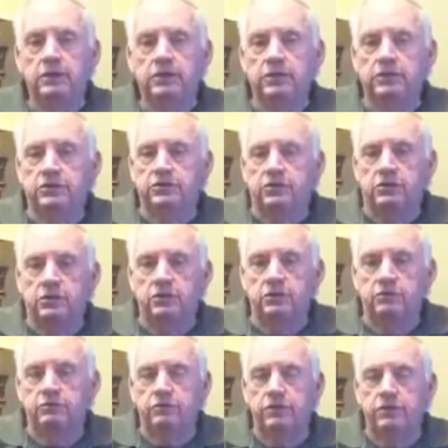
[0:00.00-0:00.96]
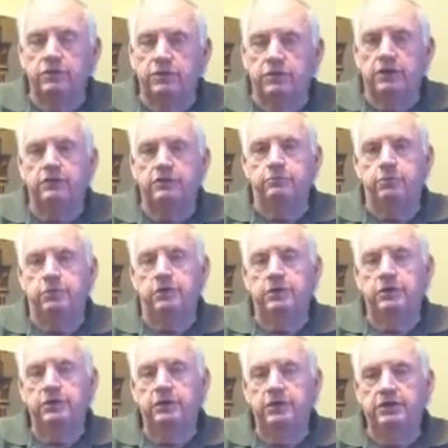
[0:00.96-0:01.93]
This country
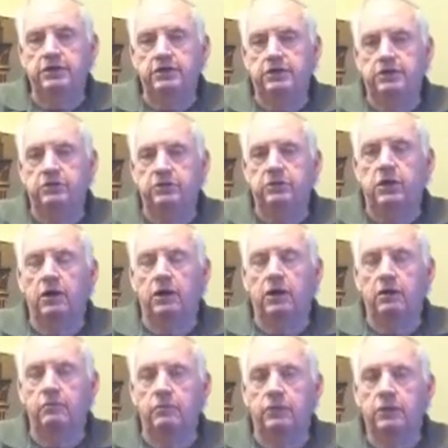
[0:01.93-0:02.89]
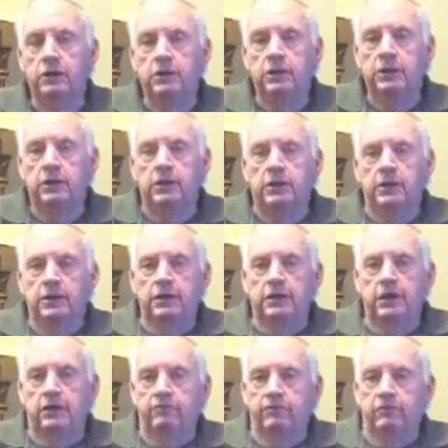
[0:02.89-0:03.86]
desperately needs a job.
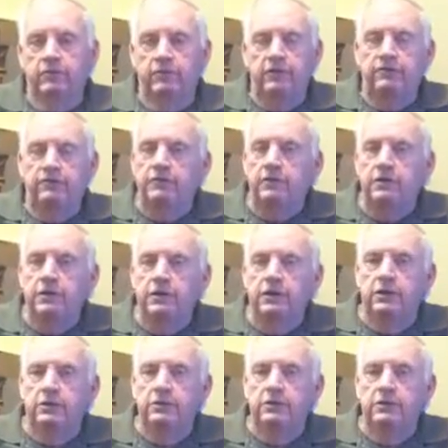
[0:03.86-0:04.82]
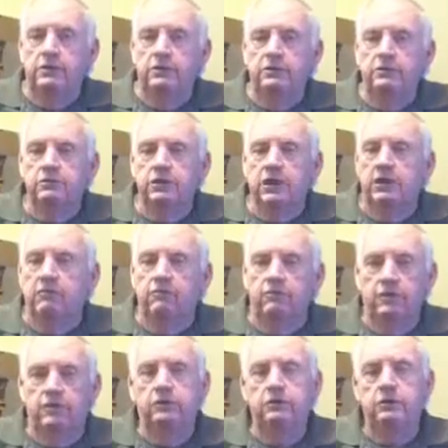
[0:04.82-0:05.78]
Now, for 59 years I've
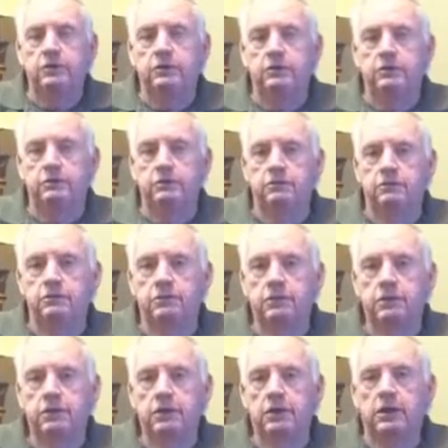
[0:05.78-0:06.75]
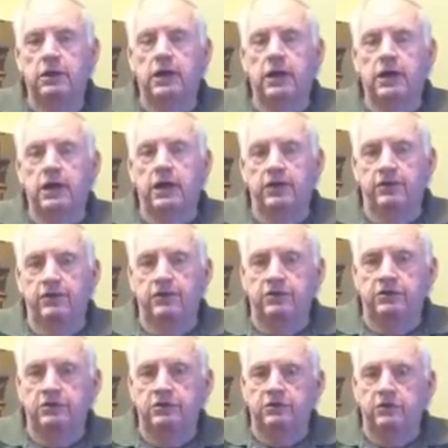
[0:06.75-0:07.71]
voted, and
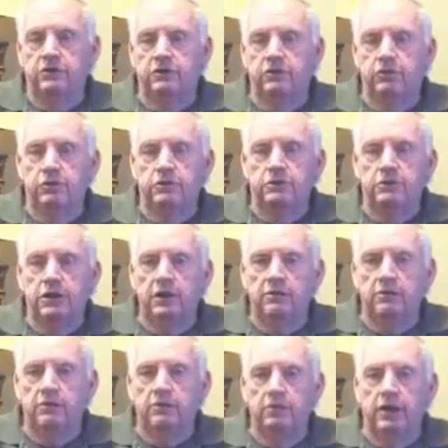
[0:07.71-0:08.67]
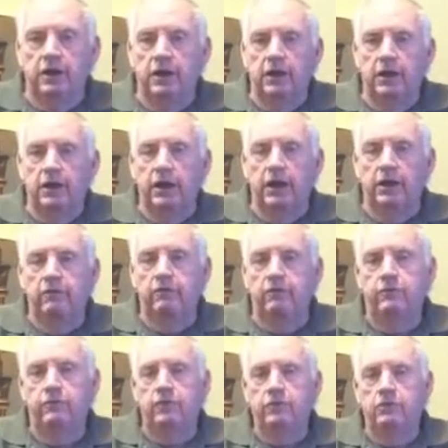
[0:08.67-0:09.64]
this is the first time in my
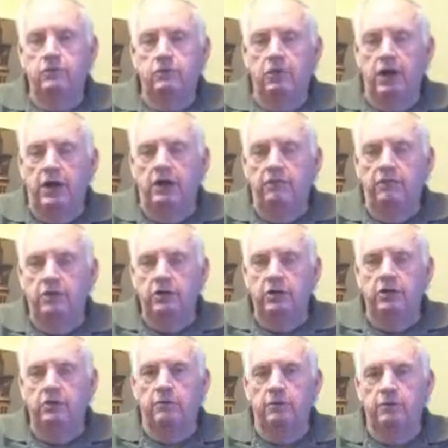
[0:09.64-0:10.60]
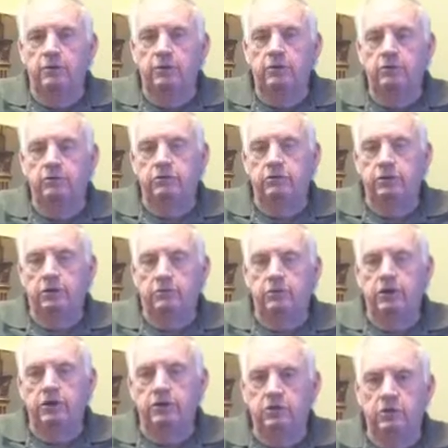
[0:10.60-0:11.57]
life you have the opportunity to
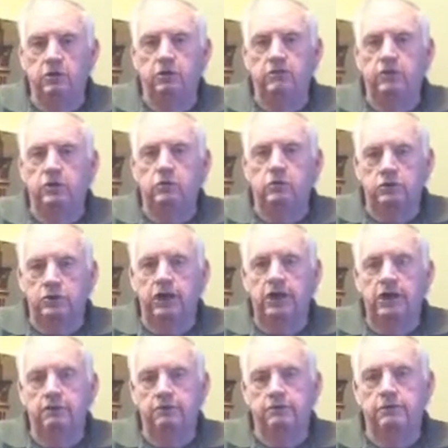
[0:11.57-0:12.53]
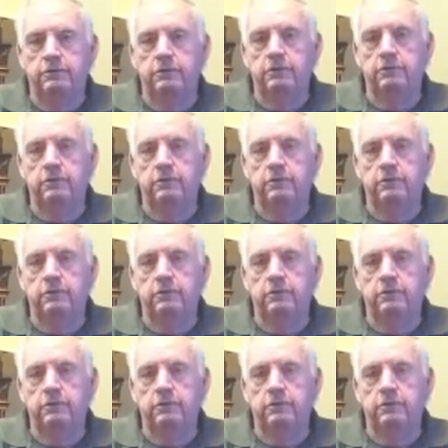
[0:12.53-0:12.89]
make your vote count.